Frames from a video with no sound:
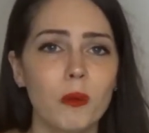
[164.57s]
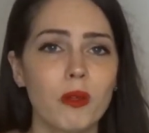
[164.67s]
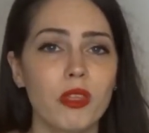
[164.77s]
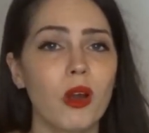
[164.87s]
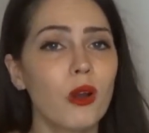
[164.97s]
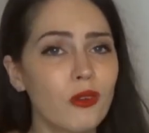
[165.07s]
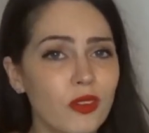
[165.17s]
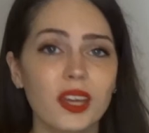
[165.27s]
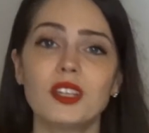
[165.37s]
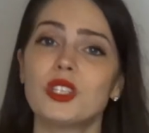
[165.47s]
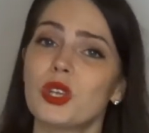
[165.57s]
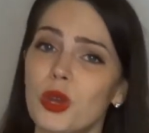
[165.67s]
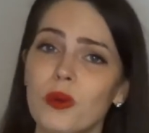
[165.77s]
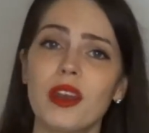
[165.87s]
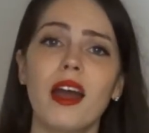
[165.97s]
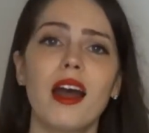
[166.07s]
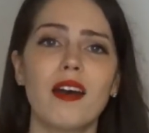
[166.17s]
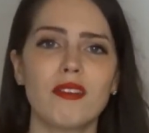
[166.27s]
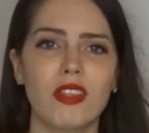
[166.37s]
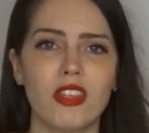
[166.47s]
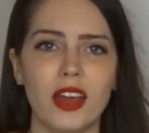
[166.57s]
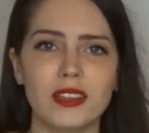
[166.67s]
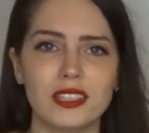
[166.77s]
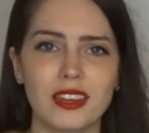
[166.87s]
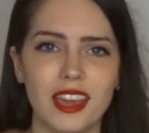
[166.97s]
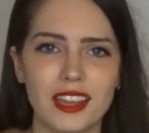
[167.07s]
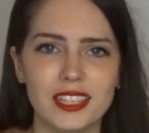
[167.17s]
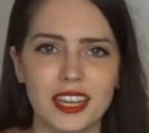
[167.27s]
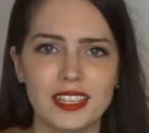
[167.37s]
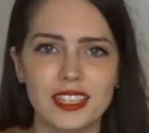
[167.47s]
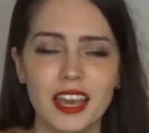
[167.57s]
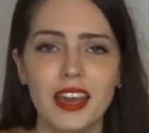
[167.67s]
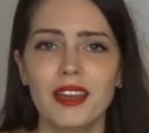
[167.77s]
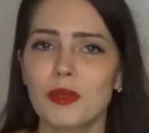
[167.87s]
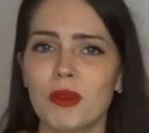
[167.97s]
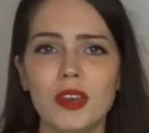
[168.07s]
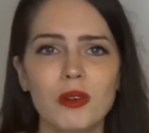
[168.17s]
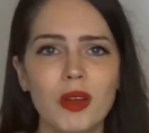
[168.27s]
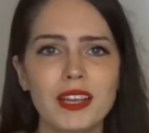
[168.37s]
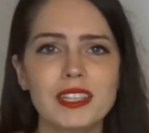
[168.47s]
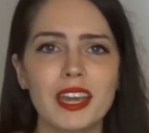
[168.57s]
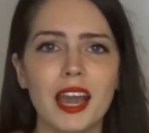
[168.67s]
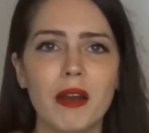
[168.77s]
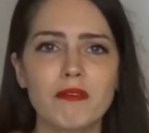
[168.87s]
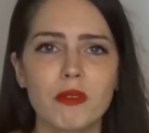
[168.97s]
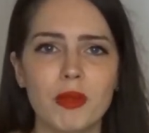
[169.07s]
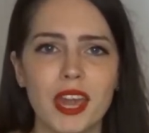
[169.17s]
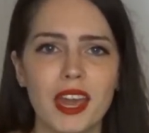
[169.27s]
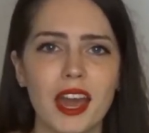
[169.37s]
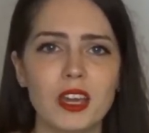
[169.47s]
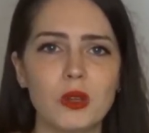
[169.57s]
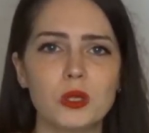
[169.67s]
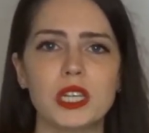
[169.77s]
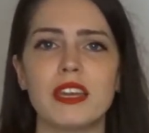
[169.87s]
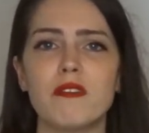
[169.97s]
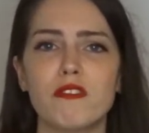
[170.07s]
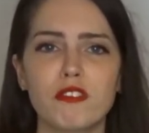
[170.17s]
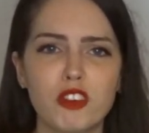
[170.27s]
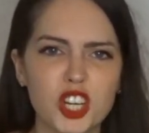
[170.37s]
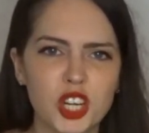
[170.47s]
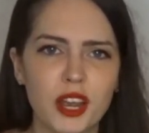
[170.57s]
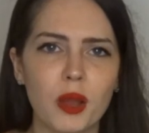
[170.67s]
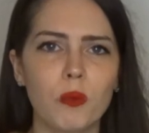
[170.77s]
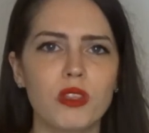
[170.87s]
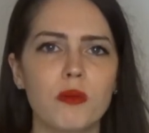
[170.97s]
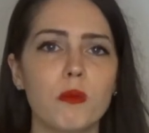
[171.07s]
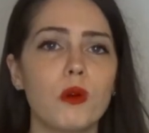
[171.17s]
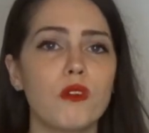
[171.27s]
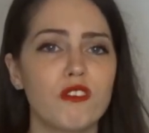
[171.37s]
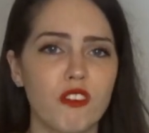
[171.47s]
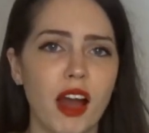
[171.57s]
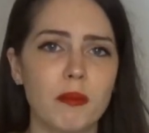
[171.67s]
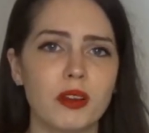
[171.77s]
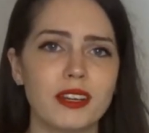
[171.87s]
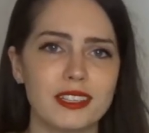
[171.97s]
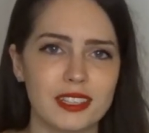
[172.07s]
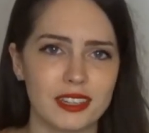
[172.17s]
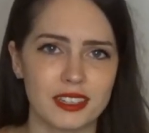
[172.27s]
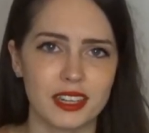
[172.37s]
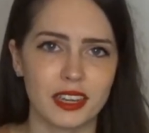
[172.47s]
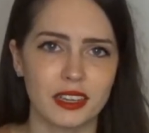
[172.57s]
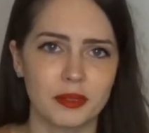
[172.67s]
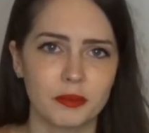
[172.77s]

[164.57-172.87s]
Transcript: with over two and a half thousand hectares. The Pinot Noirs that come from here are usually fresher with a more vibrant acidity.